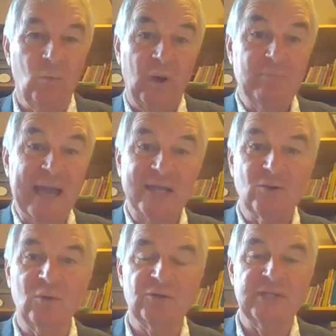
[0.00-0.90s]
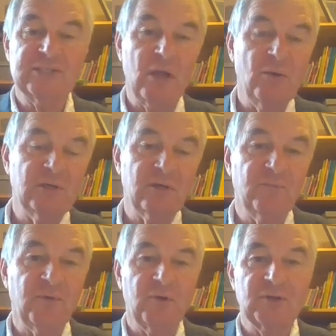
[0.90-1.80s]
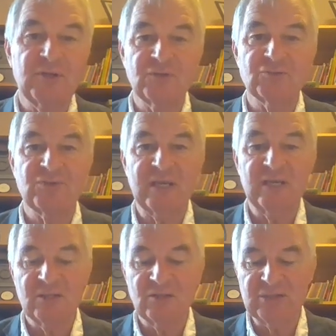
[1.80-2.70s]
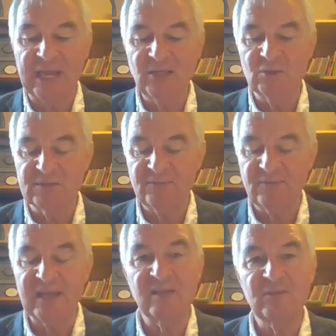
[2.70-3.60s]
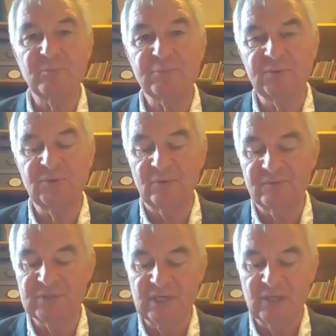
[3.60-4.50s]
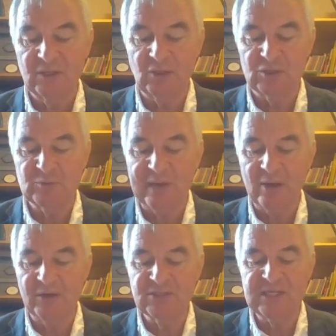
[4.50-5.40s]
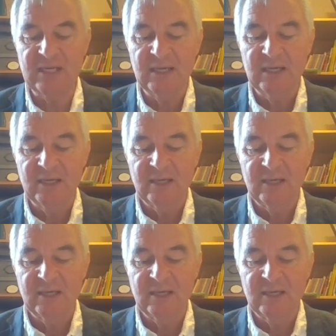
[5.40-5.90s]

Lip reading: One man all on his own in a foreign country, Daniel's faith proves God's power. You see,